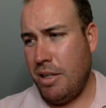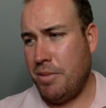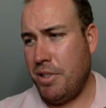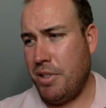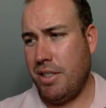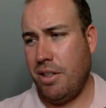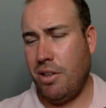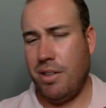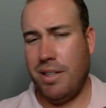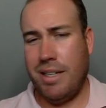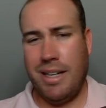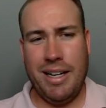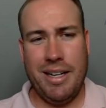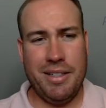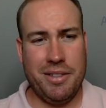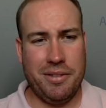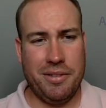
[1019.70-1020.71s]
Just all
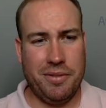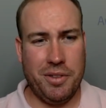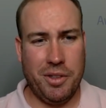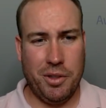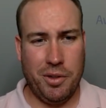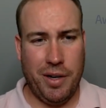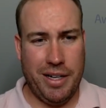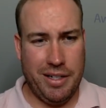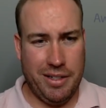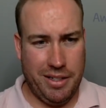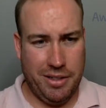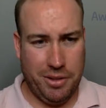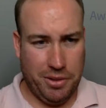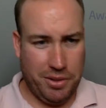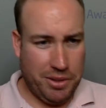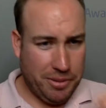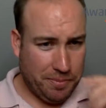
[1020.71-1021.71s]
kinds of great
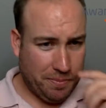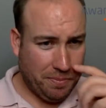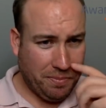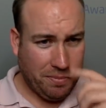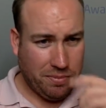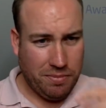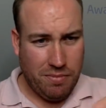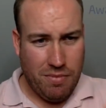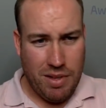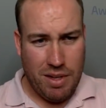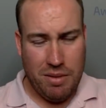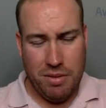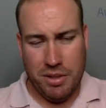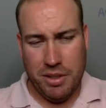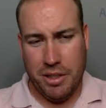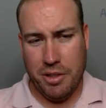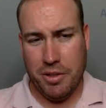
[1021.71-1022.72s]
deals.
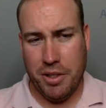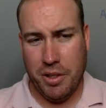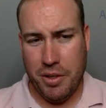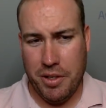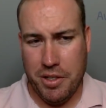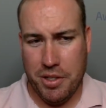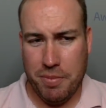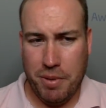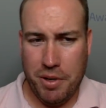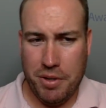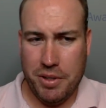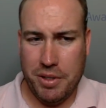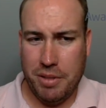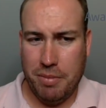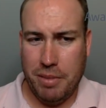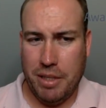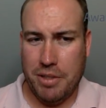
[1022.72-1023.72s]
There, Tony just
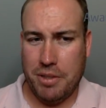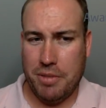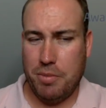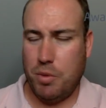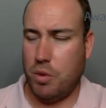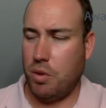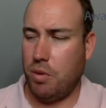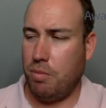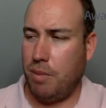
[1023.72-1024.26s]
posted at Miles and More